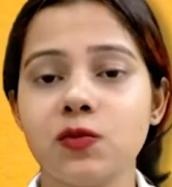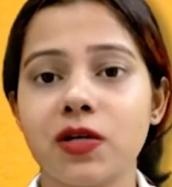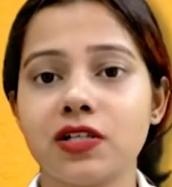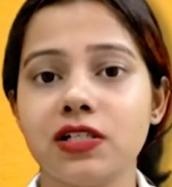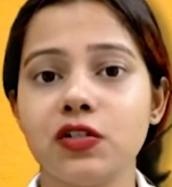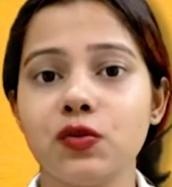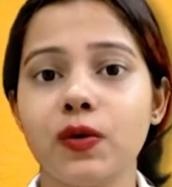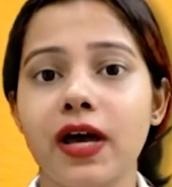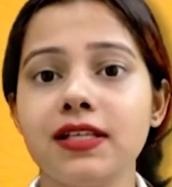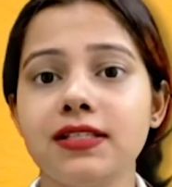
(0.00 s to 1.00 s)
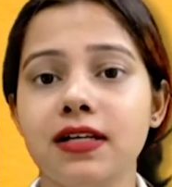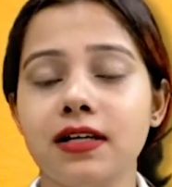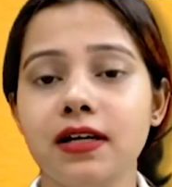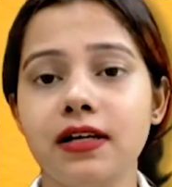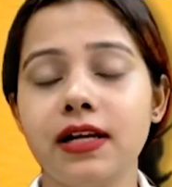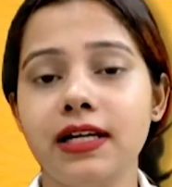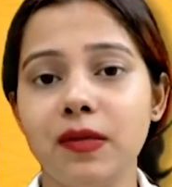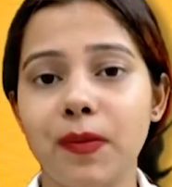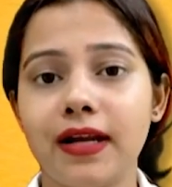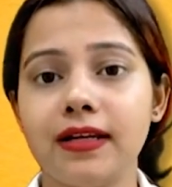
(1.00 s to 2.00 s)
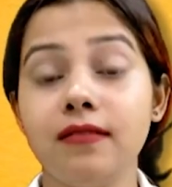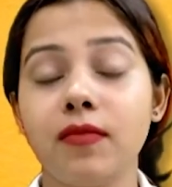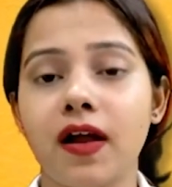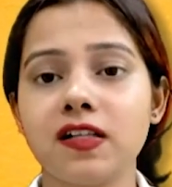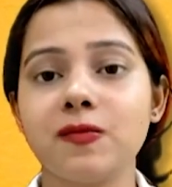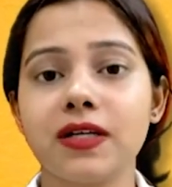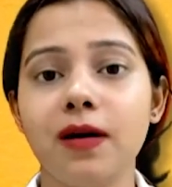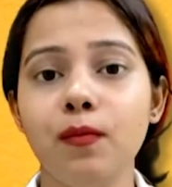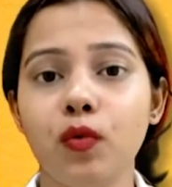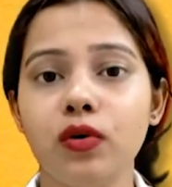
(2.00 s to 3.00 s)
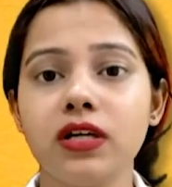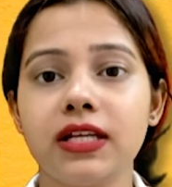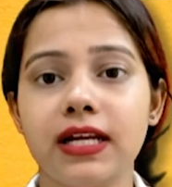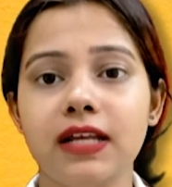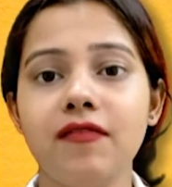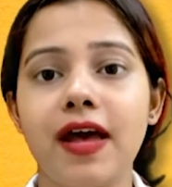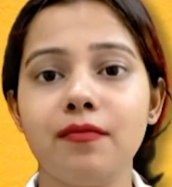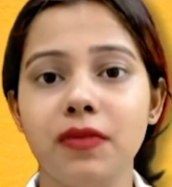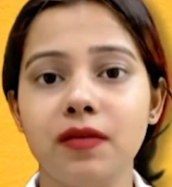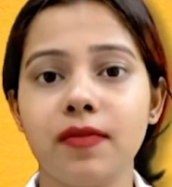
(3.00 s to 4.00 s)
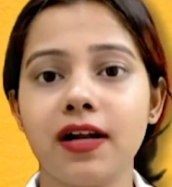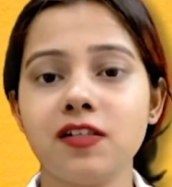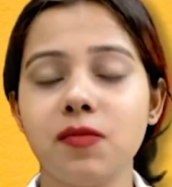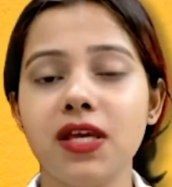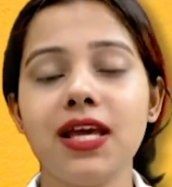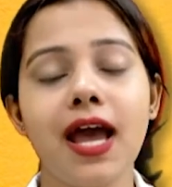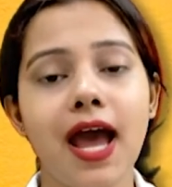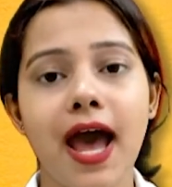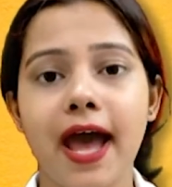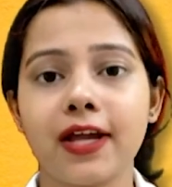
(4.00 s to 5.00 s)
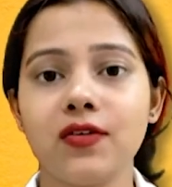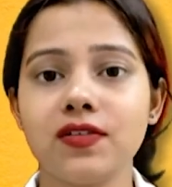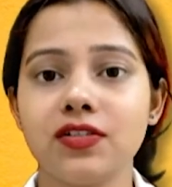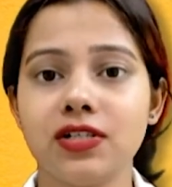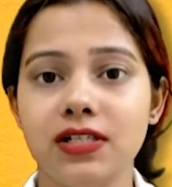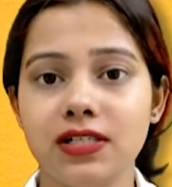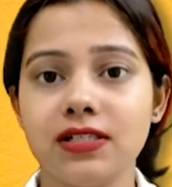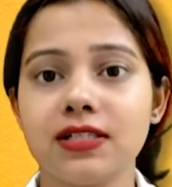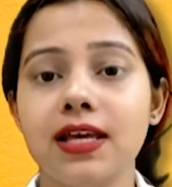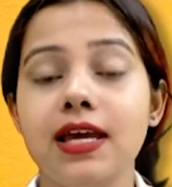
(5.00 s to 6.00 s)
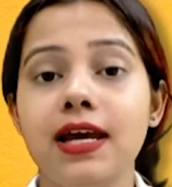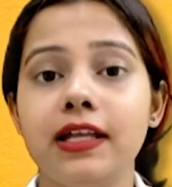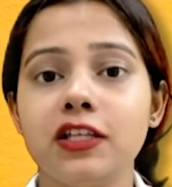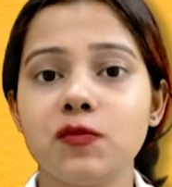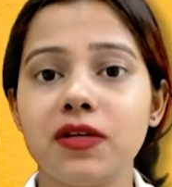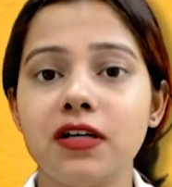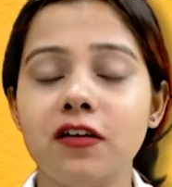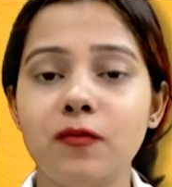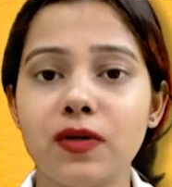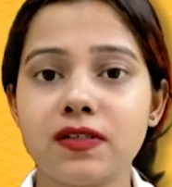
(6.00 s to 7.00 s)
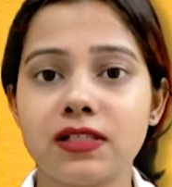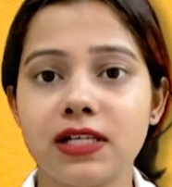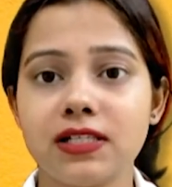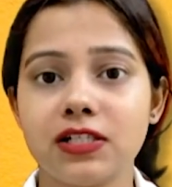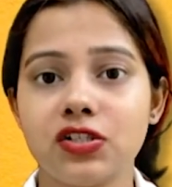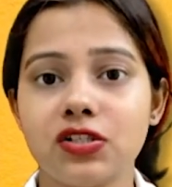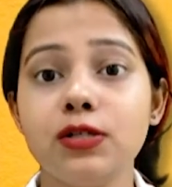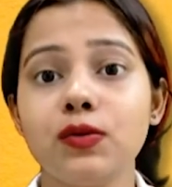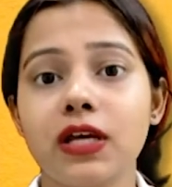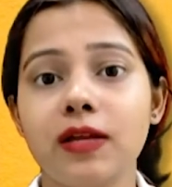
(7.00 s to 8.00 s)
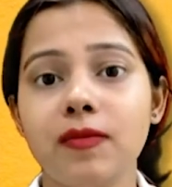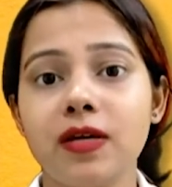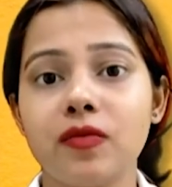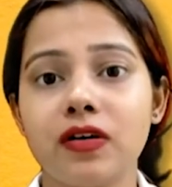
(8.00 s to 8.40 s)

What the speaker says: is especially true as younger independent brands become more creative and big brands make acquisition deals. In the spirit of personalization, you can make